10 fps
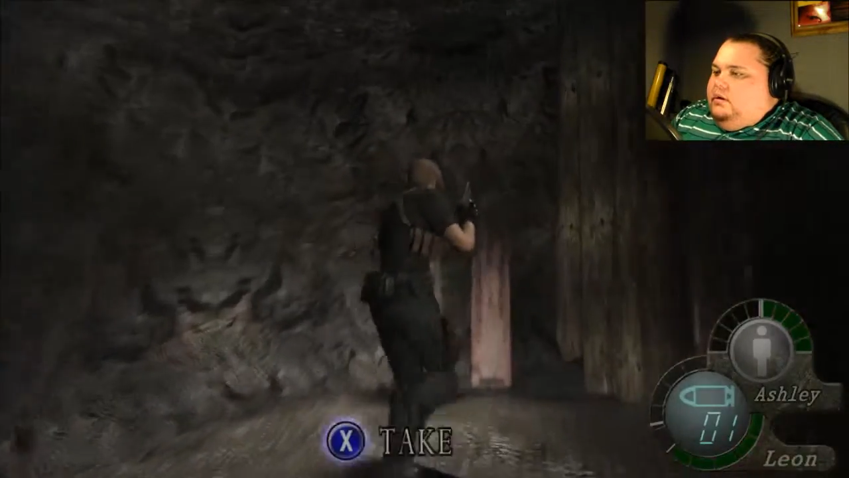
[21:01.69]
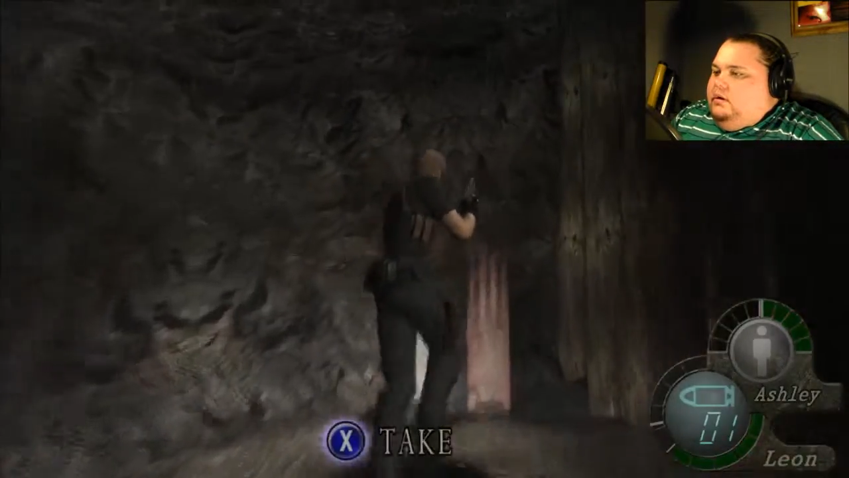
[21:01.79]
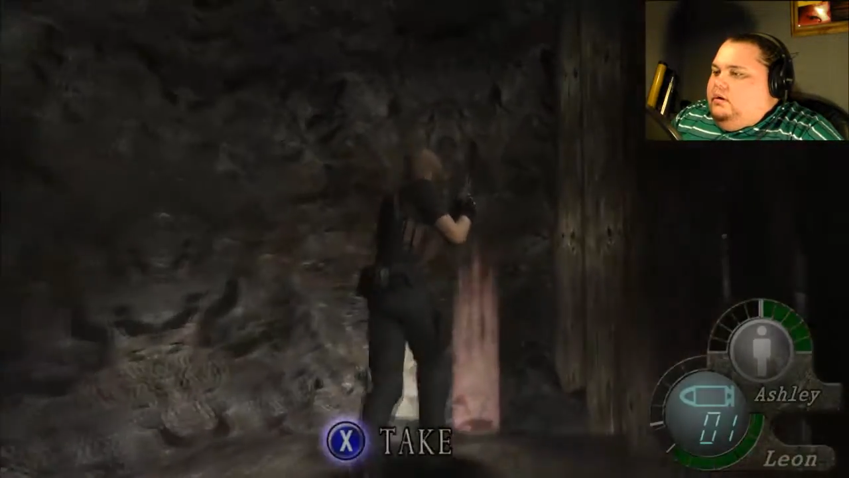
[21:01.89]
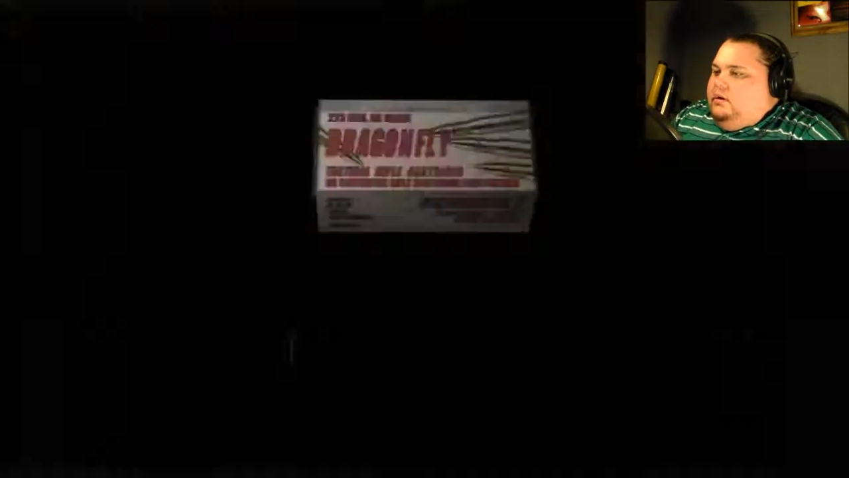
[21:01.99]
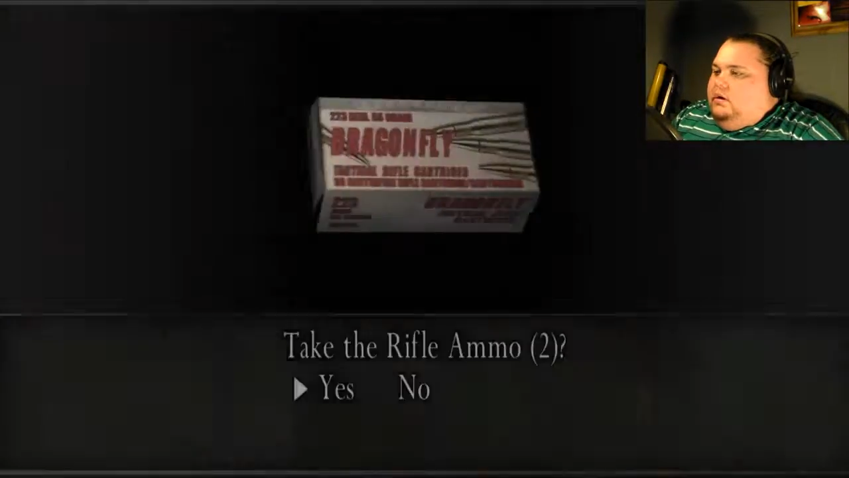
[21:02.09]

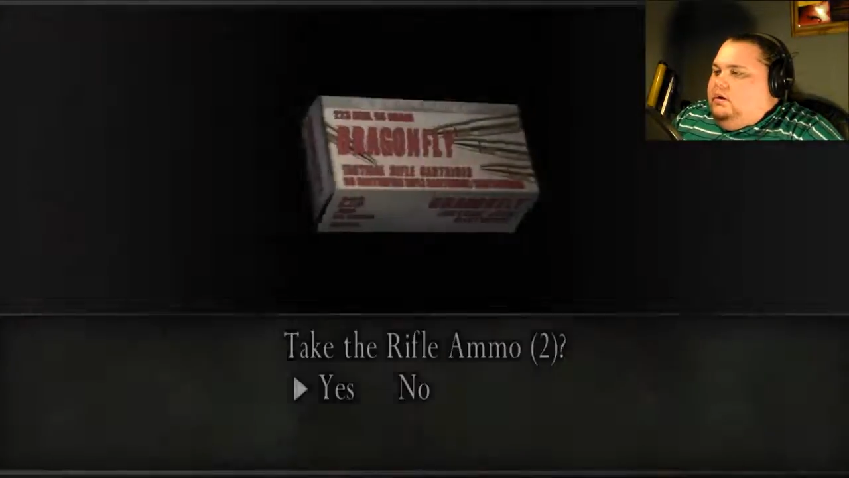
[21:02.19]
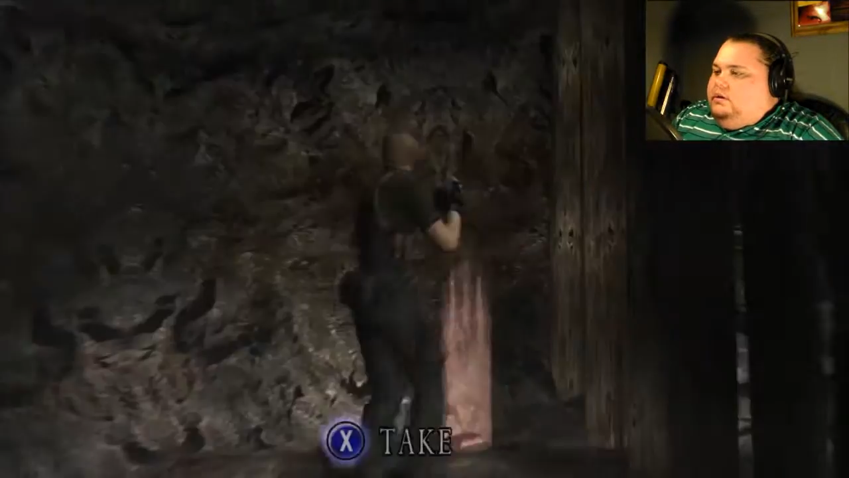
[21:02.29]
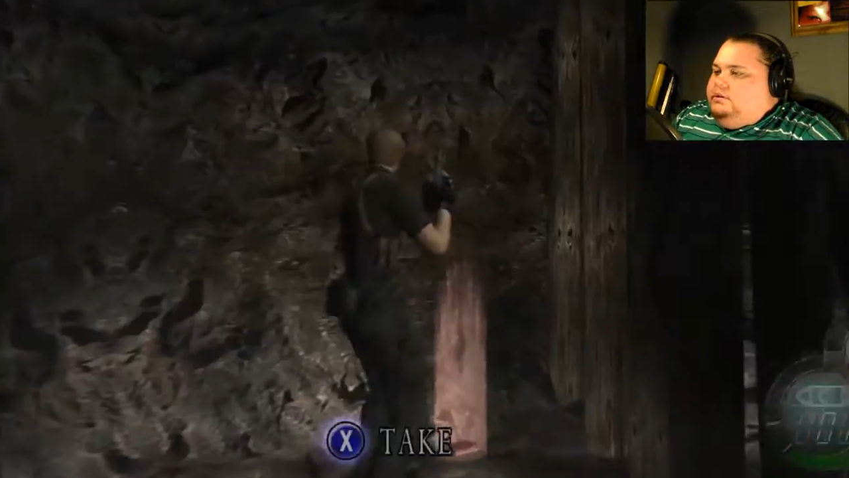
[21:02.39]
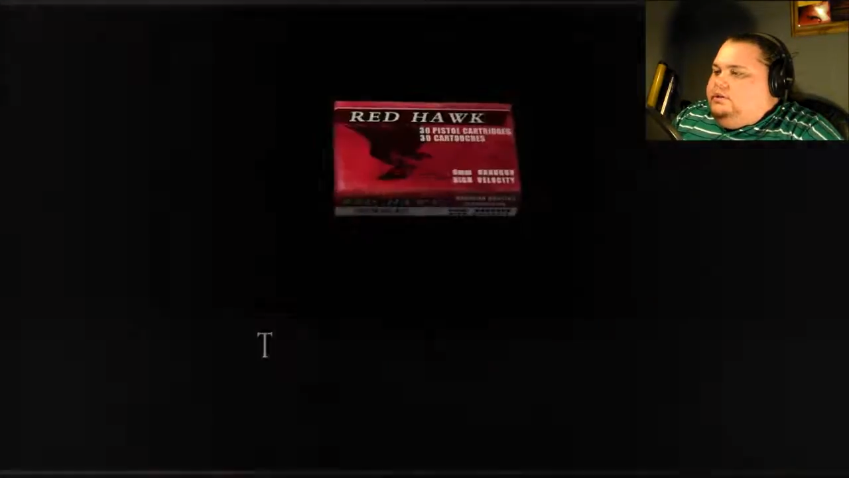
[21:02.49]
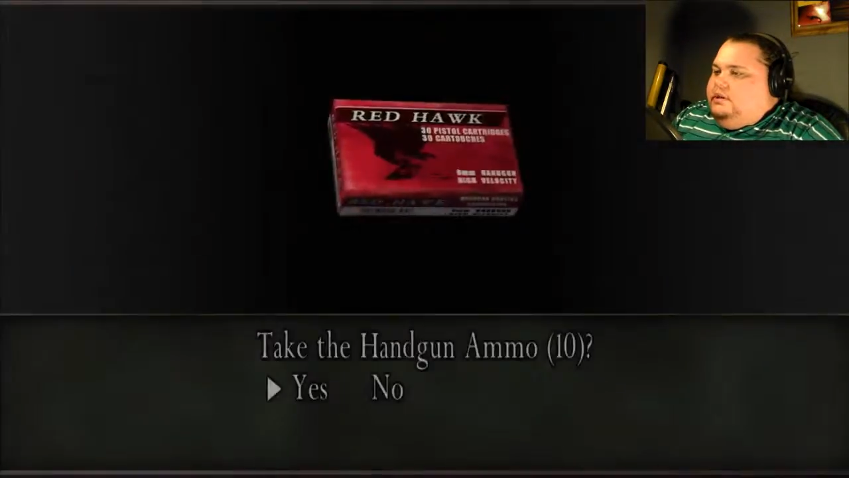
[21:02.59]

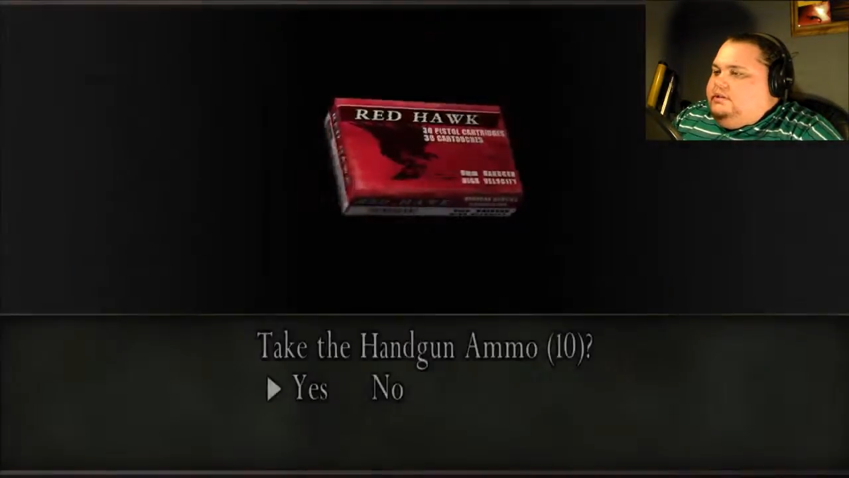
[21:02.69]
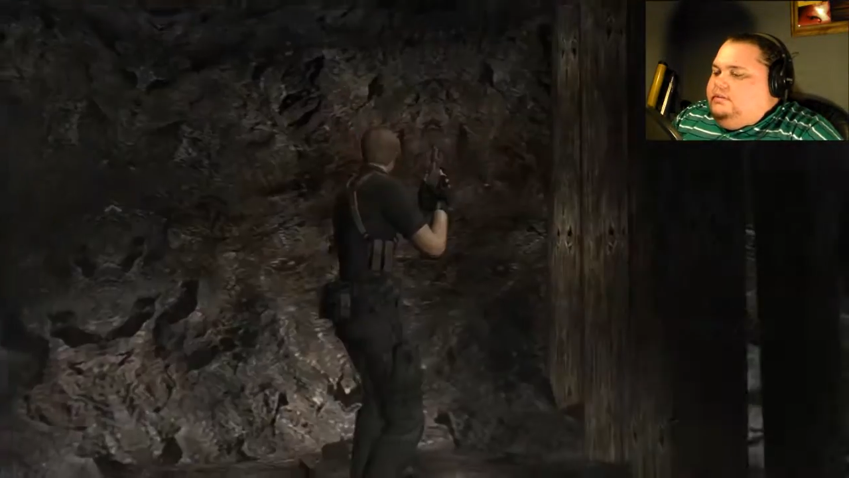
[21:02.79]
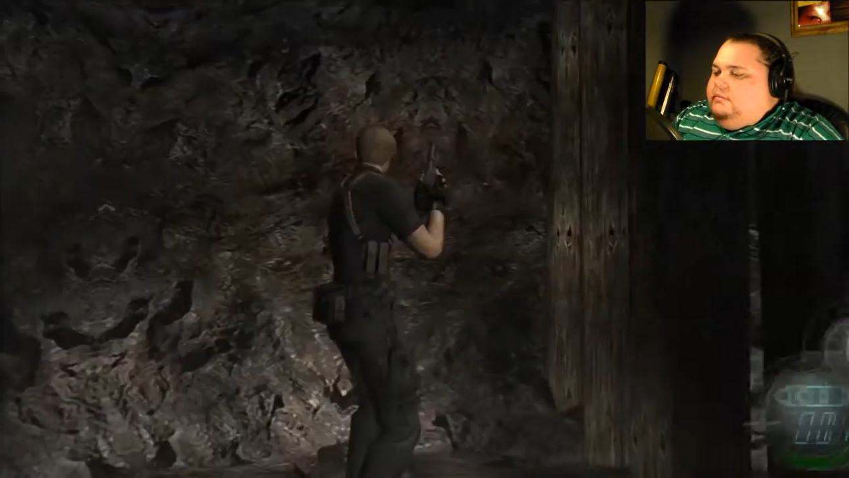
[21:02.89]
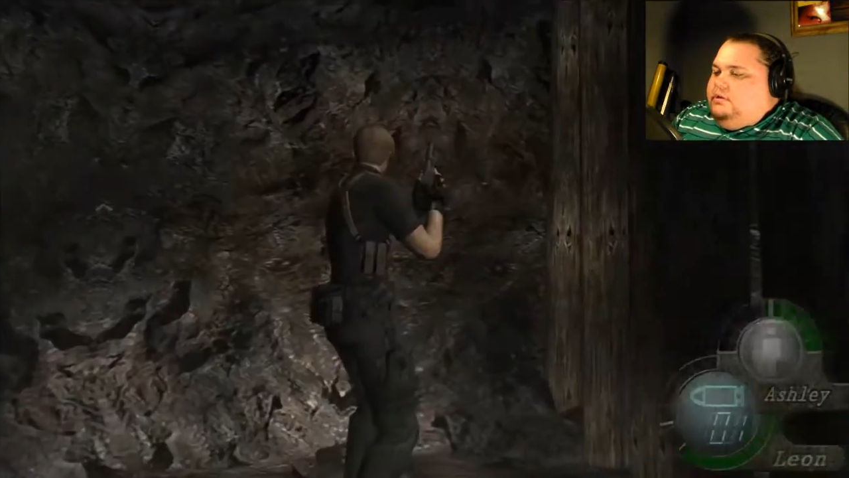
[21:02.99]
Oh, jeez.